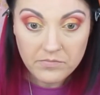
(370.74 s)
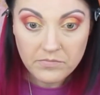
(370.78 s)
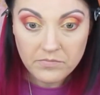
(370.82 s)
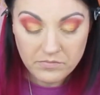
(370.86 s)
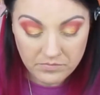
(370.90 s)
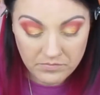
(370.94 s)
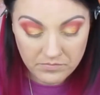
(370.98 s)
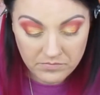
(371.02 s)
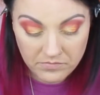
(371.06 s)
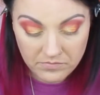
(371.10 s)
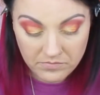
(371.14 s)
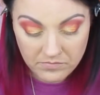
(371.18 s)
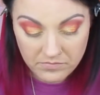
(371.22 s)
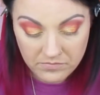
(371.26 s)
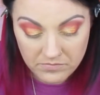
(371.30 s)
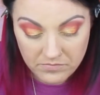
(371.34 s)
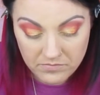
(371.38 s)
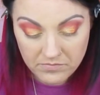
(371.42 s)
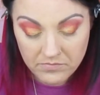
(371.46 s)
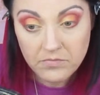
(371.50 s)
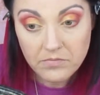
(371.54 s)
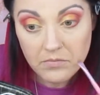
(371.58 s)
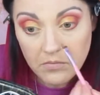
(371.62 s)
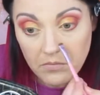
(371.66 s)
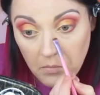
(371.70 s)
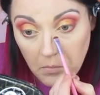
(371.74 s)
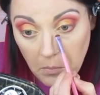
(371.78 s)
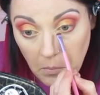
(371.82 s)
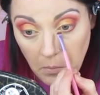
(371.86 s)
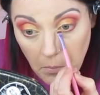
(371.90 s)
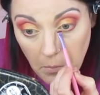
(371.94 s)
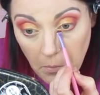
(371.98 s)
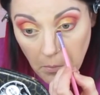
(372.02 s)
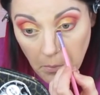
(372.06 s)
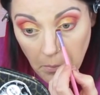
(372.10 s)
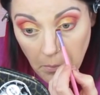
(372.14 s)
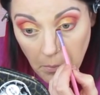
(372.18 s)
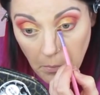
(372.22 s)

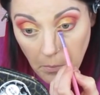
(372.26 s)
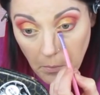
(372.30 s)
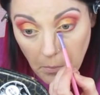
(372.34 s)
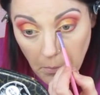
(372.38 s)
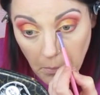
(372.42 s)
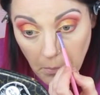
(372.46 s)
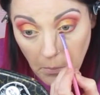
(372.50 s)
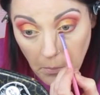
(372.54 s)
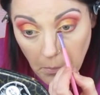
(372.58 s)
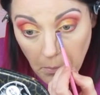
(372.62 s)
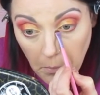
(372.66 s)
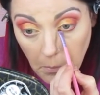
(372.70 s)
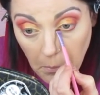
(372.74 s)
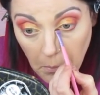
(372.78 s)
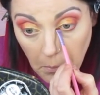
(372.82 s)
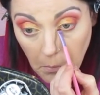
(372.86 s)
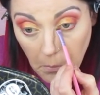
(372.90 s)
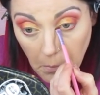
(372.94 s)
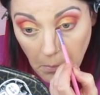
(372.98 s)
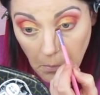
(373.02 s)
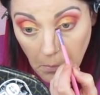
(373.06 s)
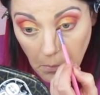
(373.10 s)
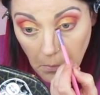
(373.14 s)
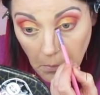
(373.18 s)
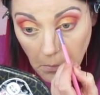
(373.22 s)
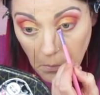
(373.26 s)
No one is speaking in this clip.